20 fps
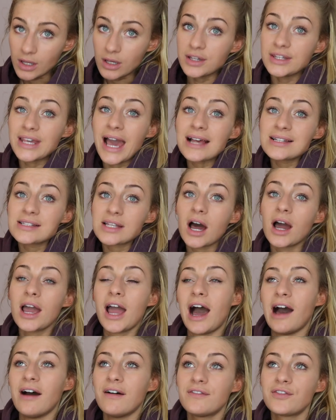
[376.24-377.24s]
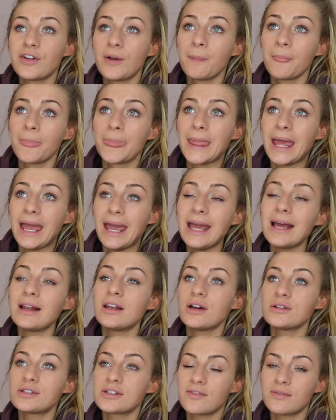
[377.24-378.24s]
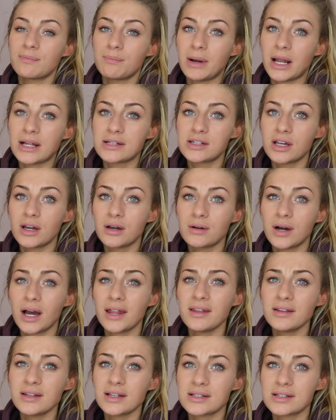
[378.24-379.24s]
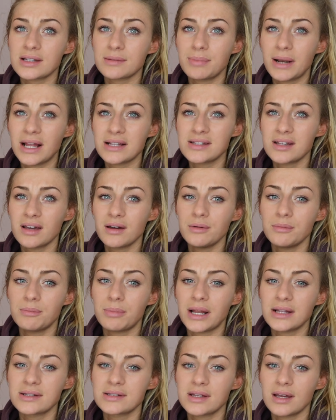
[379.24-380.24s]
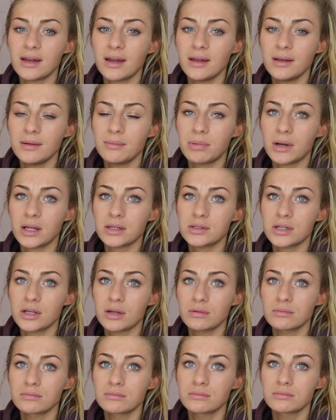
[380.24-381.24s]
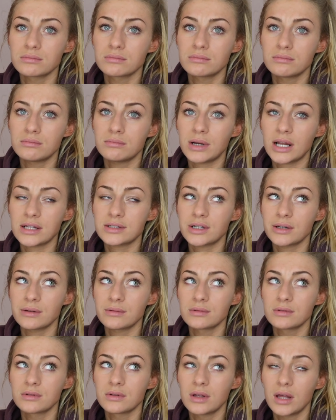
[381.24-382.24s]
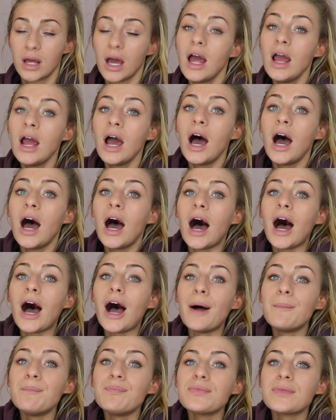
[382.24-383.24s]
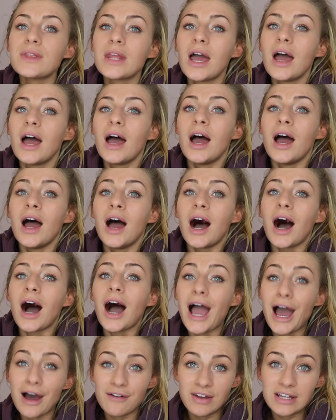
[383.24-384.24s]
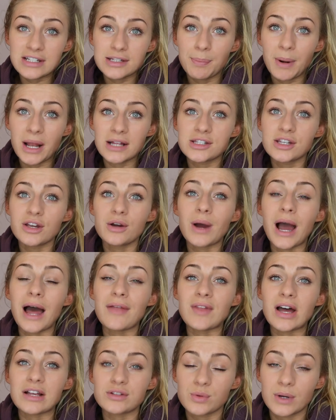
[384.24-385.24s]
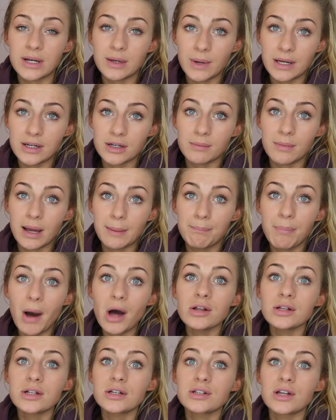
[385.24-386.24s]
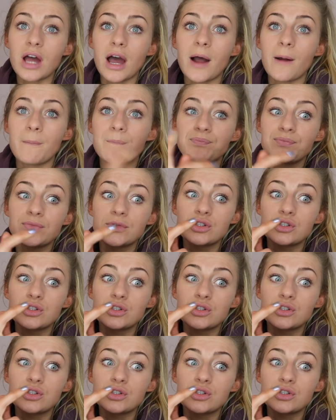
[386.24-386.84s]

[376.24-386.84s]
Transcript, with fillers: yes, I have hit loads of plateau. I think that's a plateau, plateau, plateau, plateau. Um, I have hit a plateau and that's when I went on my bulk um,